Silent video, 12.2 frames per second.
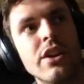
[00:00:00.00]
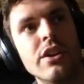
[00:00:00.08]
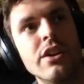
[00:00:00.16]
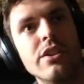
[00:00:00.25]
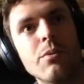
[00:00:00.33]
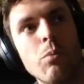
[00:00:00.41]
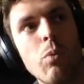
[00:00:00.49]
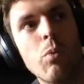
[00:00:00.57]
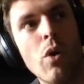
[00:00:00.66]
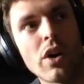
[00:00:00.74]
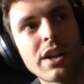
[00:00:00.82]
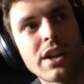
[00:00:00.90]
what
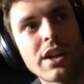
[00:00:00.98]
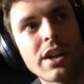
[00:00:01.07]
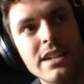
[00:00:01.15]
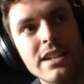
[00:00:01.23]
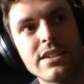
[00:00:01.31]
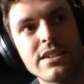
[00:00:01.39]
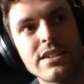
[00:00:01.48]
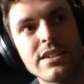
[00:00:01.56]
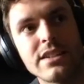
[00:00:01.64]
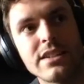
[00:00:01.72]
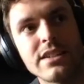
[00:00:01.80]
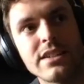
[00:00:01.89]
gets us comfortable
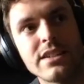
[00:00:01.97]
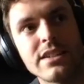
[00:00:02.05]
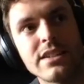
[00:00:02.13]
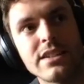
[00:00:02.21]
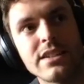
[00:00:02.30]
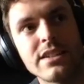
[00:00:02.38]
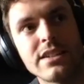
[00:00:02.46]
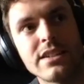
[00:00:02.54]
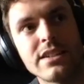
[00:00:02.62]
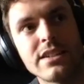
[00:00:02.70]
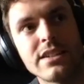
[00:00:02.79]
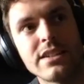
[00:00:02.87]
with that usually
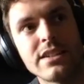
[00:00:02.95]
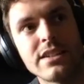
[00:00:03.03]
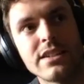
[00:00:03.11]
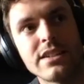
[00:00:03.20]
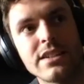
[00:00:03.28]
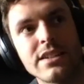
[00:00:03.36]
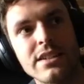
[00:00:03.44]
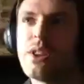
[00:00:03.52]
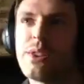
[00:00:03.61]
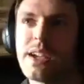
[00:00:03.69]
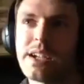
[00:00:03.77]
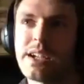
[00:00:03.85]
is
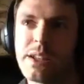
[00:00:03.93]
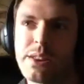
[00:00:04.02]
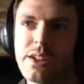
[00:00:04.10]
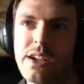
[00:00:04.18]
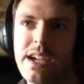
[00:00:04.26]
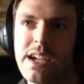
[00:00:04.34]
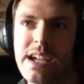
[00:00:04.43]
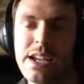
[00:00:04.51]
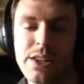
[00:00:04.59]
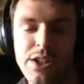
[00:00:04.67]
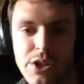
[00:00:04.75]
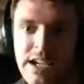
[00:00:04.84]
to think
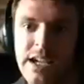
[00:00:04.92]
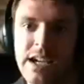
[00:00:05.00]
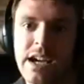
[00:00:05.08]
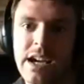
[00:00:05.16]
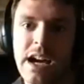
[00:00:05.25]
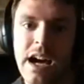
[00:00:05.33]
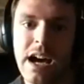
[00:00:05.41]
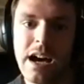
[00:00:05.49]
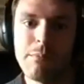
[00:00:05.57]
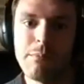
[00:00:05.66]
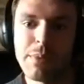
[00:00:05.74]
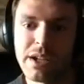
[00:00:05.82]
that in the UK
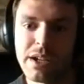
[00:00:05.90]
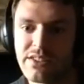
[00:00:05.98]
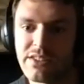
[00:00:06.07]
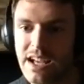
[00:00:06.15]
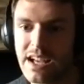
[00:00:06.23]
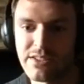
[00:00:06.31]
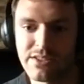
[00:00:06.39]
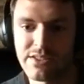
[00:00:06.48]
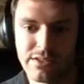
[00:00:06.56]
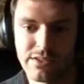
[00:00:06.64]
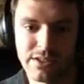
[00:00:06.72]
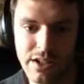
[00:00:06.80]
only, because
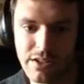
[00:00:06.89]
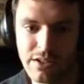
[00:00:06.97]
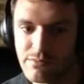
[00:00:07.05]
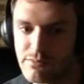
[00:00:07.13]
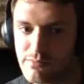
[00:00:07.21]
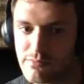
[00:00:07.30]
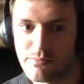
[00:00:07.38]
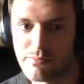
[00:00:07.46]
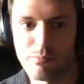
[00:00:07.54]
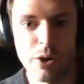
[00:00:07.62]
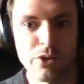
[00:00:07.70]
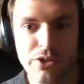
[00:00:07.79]
that's,
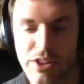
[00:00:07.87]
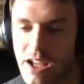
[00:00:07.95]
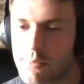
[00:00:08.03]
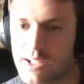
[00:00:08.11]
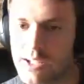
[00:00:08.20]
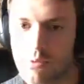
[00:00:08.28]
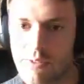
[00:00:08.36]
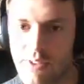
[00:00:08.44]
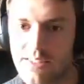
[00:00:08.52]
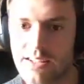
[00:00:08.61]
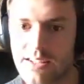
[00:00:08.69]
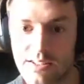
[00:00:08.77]
most of the companies we
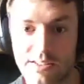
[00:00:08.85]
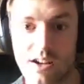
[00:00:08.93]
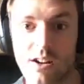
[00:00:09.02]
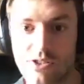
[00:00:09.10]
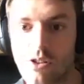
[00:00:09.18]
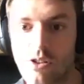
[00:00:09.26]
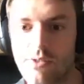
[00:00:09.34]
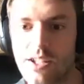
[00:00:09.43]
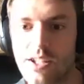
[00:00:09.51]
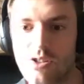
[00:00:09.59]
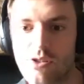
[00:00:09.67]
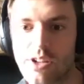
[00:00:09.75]
invest in start off in
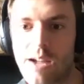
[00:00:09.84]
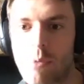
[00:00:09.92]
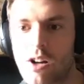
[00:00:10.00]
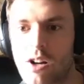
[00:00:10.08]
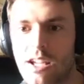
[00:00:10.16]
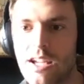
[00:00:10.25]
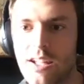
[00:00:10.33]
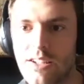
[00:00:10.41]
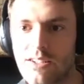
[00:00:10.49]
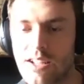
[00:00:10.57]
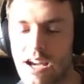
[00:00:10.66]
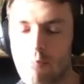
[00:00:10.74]
the UK market, and
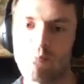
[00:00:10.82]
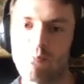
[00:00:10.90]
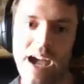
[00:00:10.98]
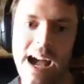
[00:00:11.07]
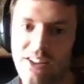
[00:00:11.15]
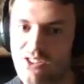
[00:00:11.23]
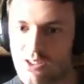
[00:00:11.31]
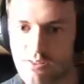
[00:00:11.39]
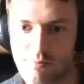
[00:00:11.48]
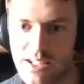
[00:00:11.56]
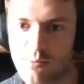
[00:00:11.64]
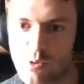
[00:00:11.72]
it acts as a
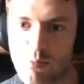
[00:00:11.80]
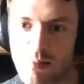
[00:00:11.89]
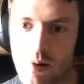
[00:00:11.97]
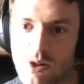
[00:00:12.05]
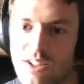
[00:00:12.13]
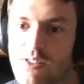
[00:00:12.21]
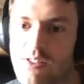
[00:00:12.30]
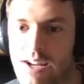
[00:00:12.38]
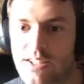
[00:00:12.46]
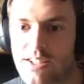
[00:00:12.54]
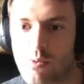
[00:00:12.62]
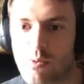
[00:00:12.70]
reasonable proxy for the rest
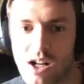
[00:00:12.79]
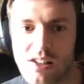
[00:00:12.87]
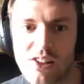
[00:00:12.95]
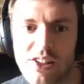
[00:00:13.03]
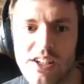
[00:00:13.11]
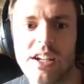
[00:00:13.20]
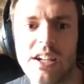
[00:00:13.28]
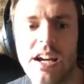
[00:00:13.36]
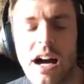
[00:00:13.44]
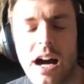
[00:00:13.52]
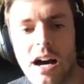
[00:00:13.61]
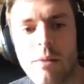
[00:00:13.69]
of the world.
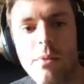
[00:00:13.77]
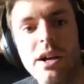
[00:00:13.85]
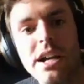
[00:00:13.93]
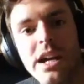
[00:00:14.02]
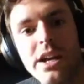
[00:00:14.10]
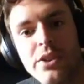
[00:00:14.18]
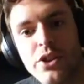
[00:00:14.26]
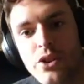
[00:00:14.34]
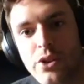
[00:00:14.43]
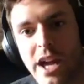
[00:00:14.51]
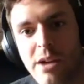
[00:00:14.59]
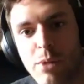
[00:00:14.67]
In the
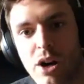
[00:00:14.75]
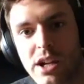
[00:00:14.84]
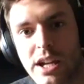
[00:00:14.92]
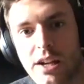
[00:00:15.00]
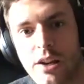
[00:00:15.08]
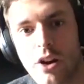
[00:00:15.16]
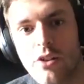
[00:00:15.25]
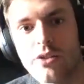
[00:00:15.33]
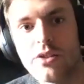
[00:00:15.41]
UK market alone,